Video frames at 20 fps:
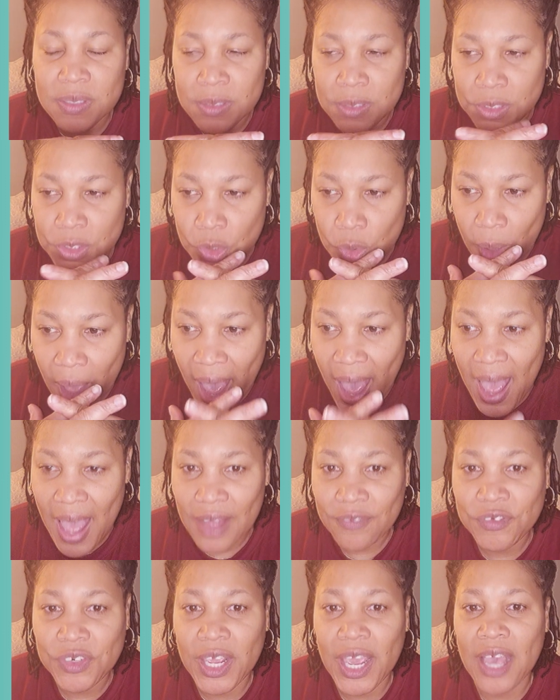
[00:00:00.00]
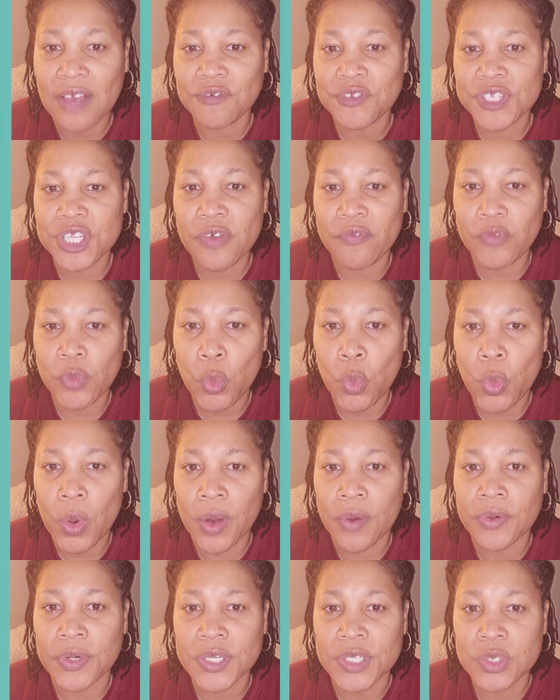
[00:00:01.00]
You have to have
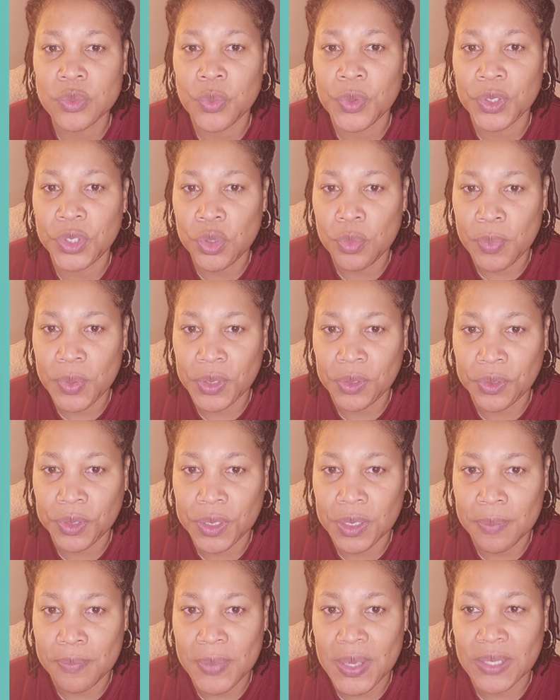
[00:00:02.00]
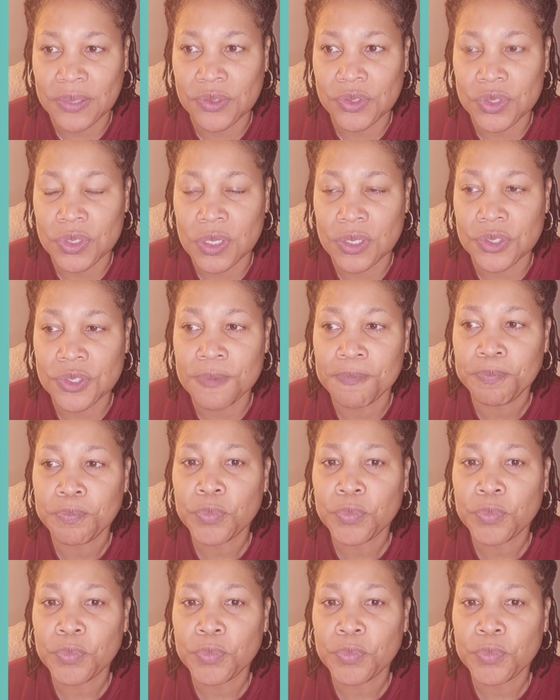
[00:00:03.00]
self-awareness when you're building a business.